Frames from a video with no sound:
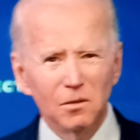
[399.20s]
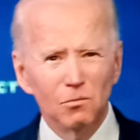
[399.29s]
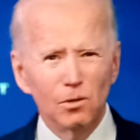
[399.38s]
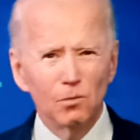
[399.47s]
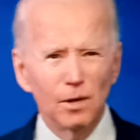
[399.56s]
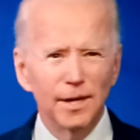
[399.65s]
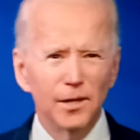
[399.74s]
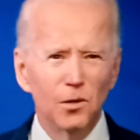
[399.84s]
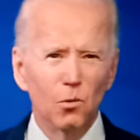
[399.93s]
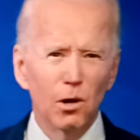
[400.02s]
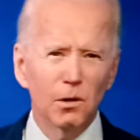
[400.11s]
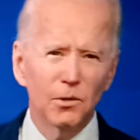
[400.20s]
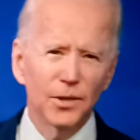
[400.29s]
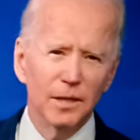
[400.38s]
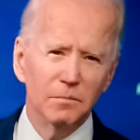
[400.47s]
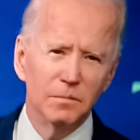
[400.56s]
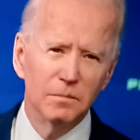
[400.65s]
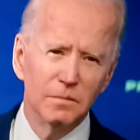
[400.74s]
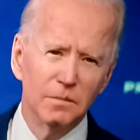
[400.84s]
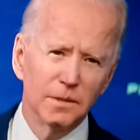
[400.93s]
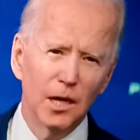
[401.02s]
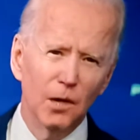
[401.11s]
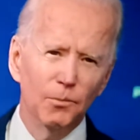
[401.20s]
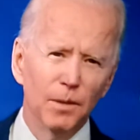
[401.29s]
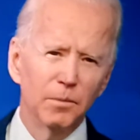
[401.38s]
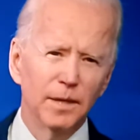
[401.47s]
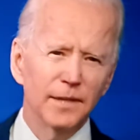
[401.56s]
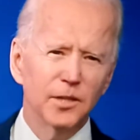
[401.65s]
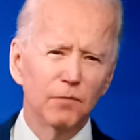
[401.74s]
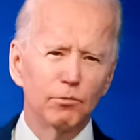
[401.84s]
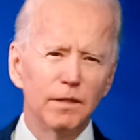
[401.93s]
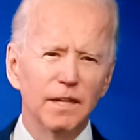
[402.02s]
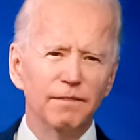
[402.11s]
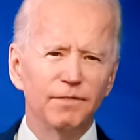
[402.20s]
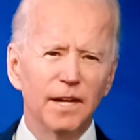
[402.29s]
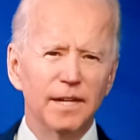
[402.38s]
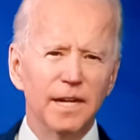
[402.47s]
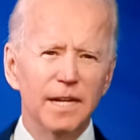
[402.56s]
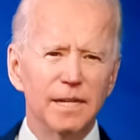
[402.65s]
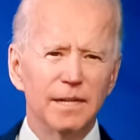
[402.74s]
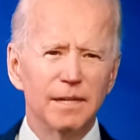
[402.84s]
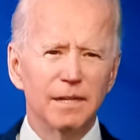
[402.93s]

We're ready to work with them, help them get the relief they need.